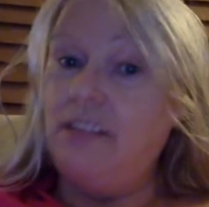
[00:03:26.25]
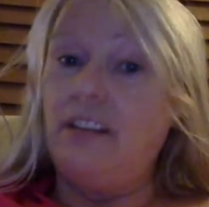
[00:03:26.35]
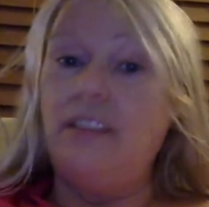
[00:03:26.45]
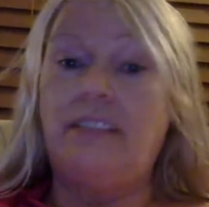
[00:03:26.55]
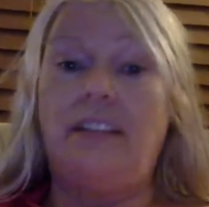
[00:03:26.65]

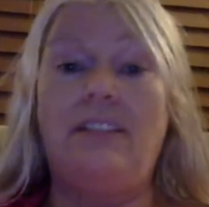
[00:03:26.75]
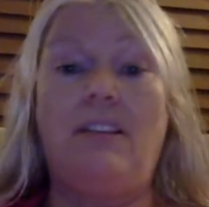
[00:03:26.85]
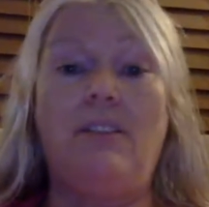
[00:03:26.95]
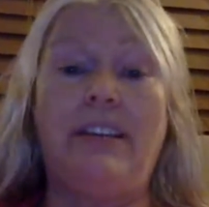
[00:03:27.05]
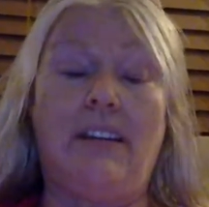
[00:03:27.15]
Yes, I
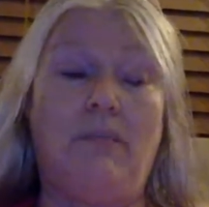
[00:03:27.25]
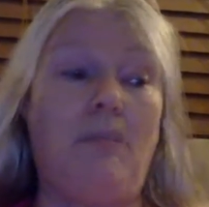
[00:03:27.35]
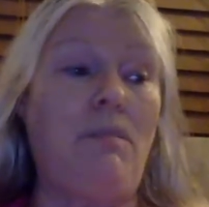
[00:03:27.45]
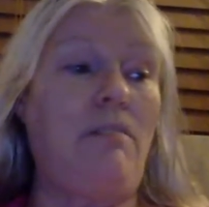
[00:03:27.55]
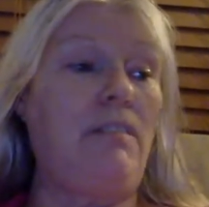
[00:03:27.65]
know, I can't
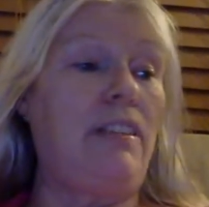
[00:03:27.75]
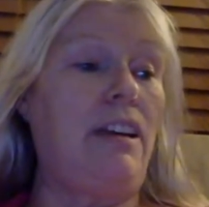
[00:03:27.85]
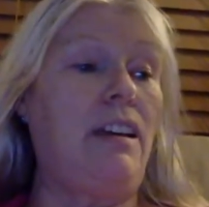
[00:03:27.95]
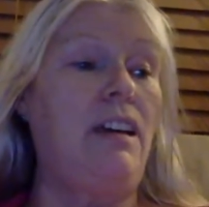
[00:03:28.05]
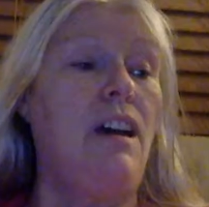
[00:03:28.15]
remember everything.